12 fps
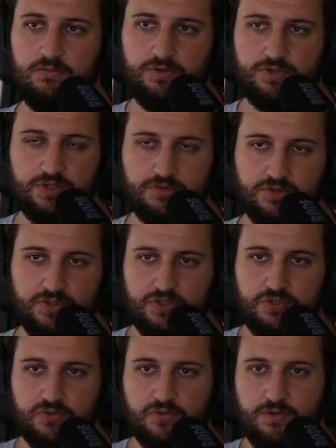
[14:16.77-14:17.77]
which
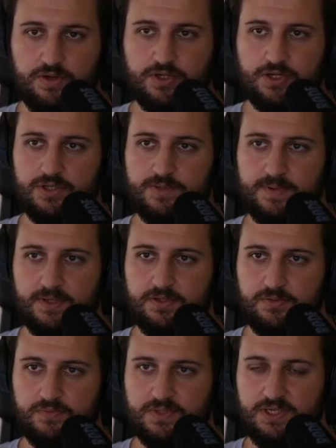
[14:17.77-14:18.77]
increases your crit chance by
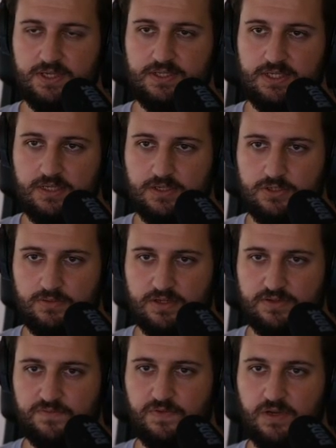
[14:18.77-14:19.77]
2% here, 2
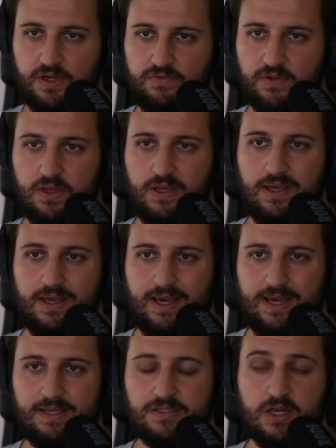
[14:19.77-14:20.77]
out of 5,
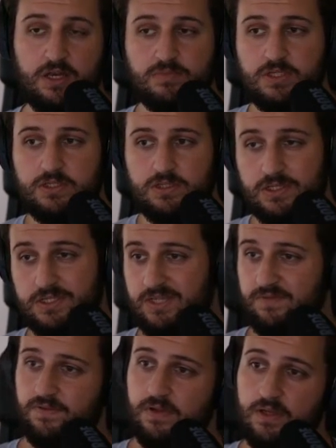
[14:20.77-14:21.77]
and Armored to the
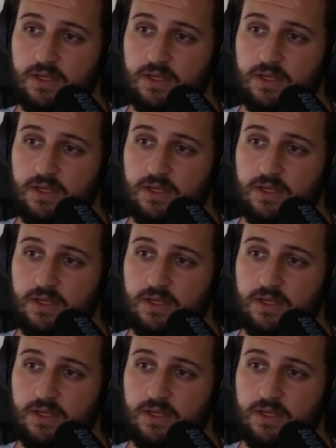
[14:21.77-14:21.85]
Teeth.